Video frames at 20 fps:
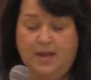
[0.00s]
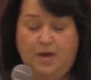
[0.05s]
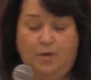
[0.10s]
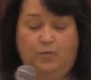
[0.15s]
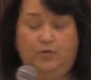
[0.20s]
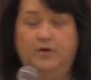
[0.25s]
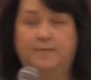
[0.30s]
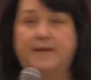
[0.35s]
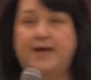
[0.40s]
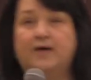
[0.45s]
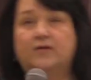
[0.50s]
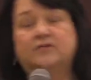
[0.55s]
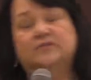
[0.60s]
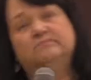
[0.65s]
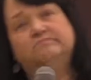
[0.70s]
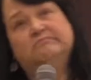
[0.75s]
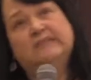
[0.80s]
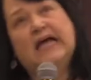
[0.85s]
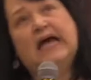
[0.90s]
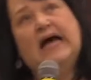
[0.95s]
What about,
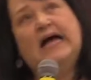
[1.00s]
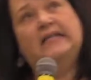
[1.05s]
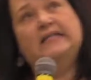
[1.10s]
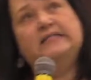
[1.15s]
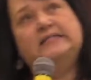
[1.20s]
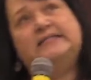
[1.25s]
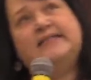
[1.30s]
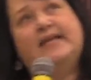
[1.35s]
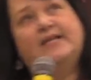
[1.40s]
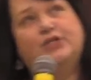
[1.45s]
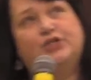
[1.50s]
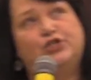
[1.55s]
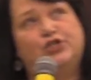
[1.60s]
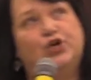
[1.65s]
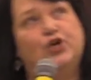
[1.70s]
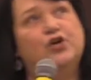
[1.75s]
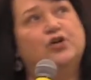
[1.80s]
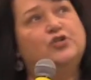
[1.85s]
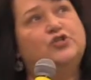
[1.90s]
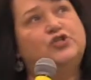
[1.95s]
I'll attend
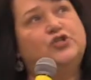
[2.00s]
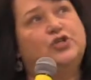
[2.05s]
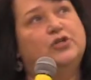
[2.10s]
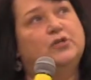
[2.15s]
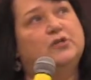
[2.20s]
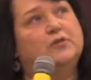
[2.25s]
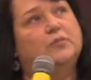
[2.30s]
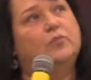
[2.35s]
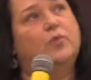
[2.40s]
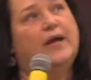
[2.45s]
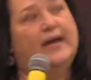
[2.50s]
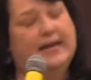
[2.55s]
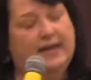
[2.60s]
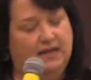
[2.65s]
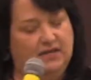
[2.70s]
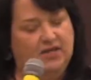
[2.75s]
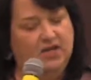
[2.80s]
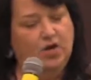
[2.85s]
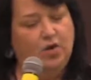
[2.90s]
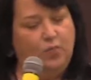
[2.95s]
church when
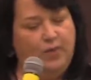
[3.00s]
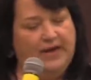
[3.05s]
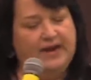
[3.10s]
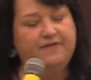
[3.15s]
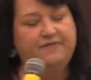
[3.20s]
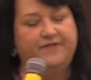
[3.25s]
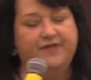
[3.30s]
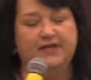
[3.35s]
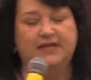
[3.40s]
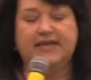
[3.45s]
I feel